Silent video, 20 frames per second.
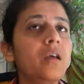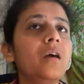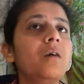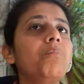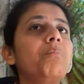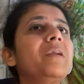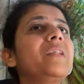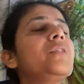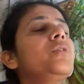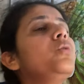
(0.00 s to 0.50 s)

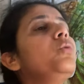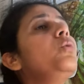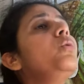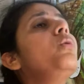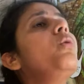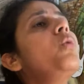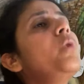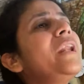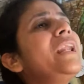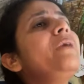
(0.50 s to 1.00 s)
But
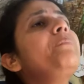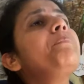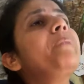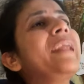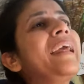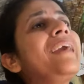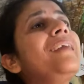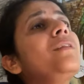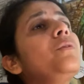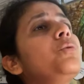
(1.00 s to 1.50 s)
only
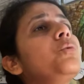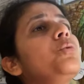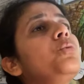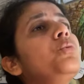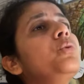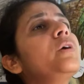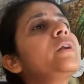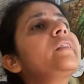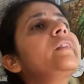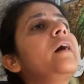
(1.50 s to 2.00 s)
plain
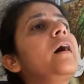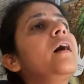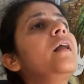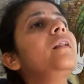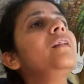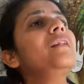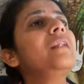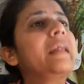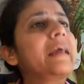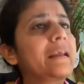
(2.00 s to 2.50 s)
tur dal,
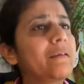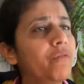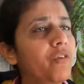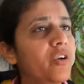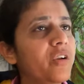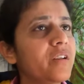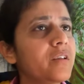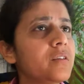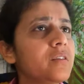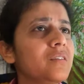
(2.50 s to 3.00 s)
like for
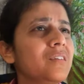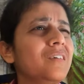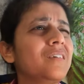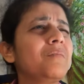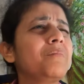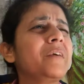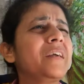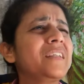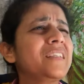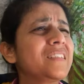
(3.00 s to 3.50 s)
rasam
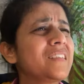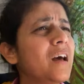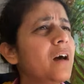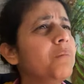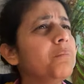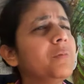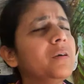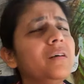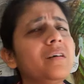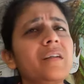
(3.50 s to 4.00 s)
and
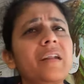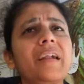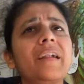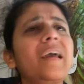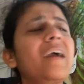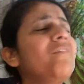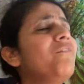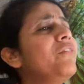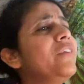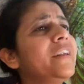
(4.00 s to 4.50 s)
sambar and
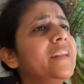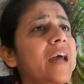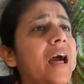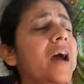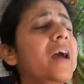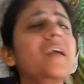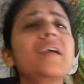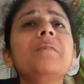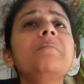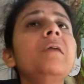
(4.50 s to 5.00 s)
every
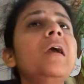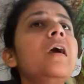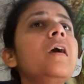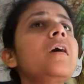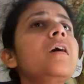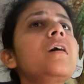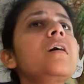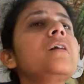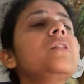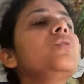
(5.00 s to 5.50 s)
time,
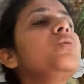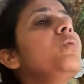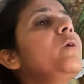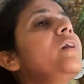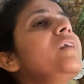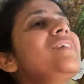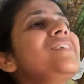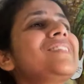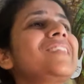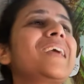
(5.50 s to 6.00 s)
tur
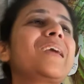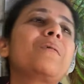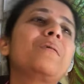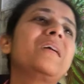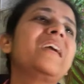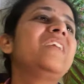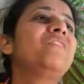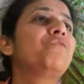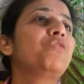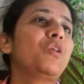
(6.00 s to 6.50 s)
is like an
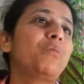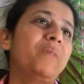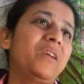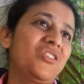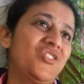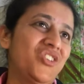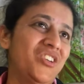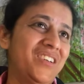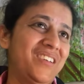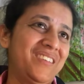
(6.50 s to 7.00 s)

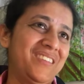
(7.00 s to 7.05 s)
inflammatory.